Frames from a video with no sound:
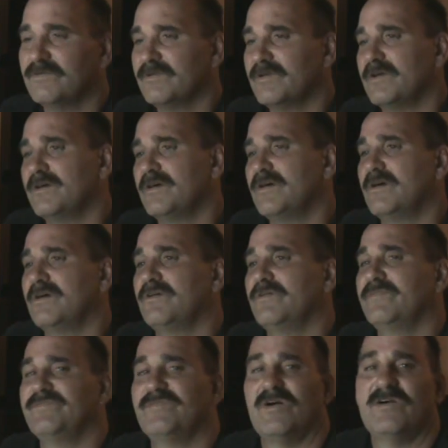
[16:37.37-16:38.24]
Uh,
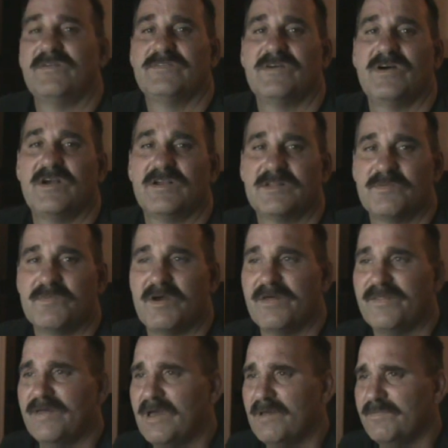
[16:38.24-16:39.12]
we've all talked
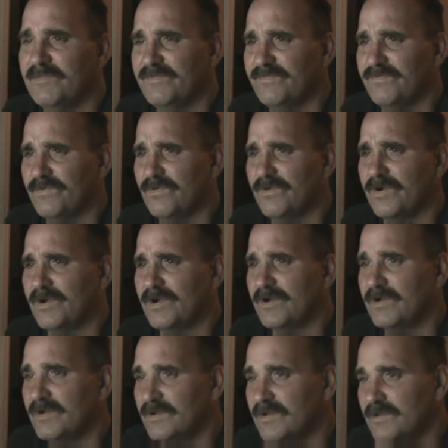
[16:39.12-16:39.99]
about that before.